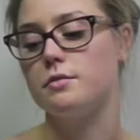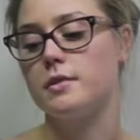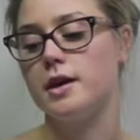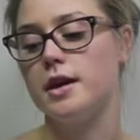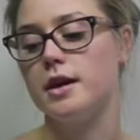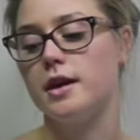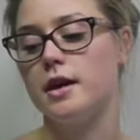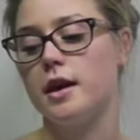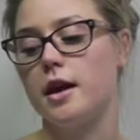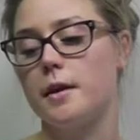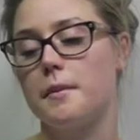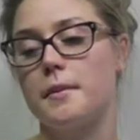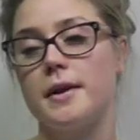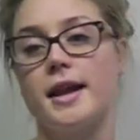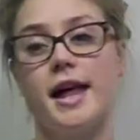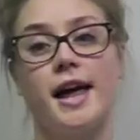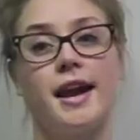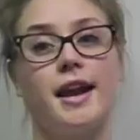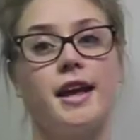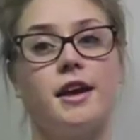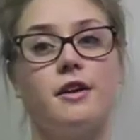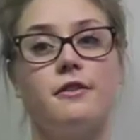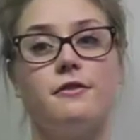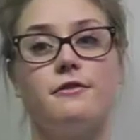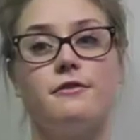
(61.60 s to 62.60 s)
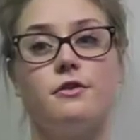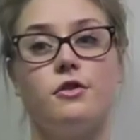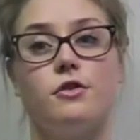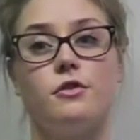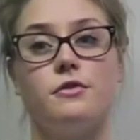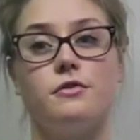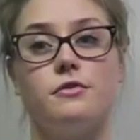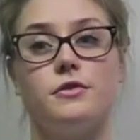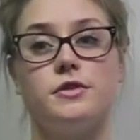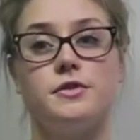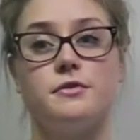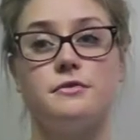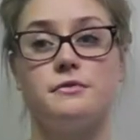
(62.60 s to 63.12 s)
media planning for
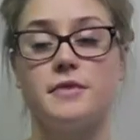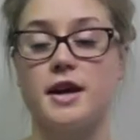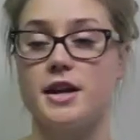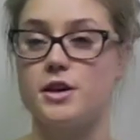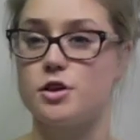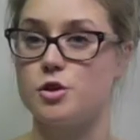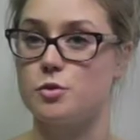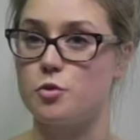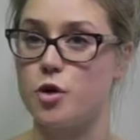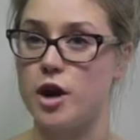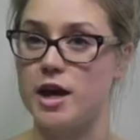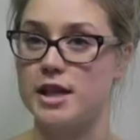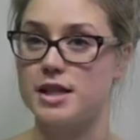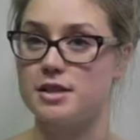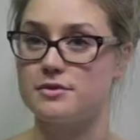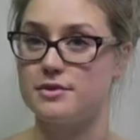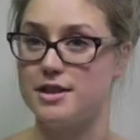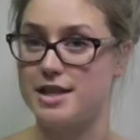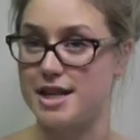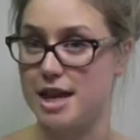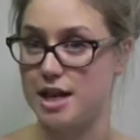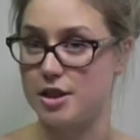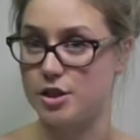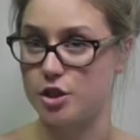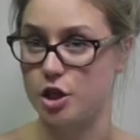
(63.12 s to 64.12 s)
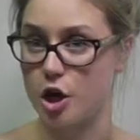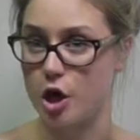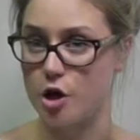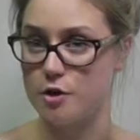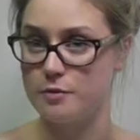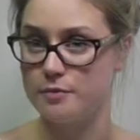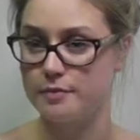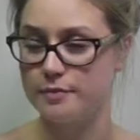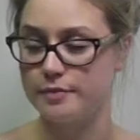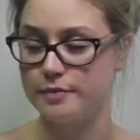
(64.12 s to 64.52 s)
some venture brands for Tesco.